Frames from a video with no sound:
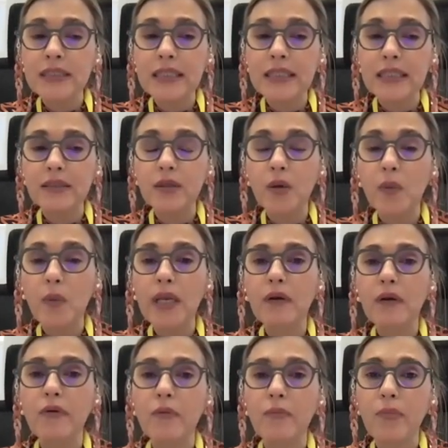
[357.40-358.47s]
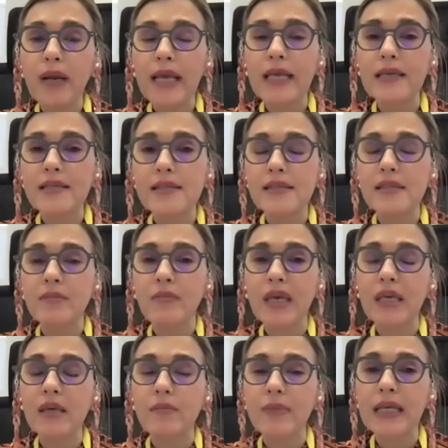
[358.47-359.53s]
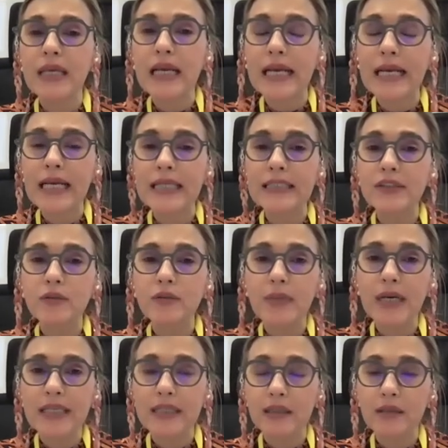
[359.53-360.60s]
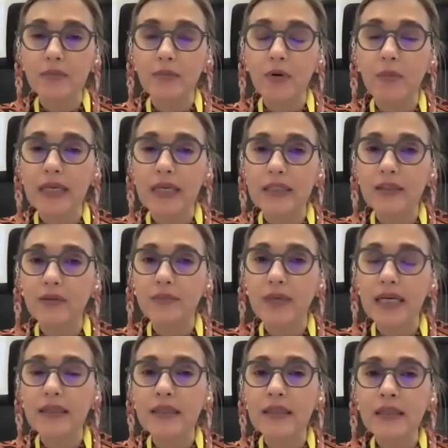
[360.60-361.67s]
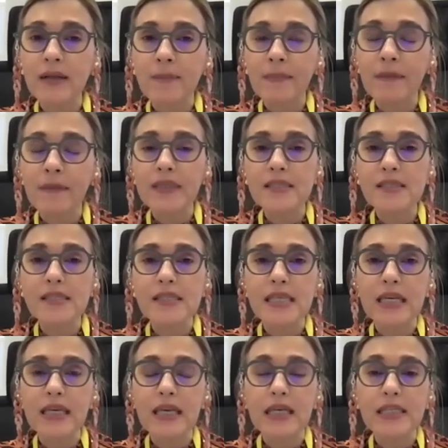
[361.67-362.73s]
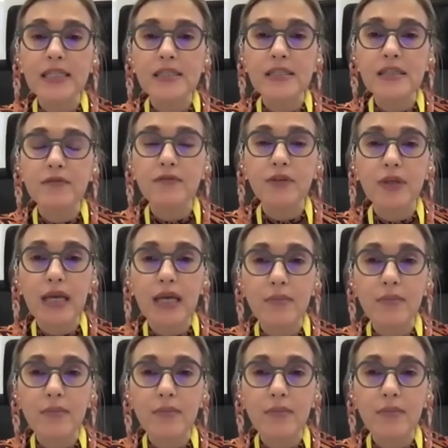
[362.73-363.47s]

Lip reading: that will replace maybe lenalidomide and pomalidomide. And this is the case for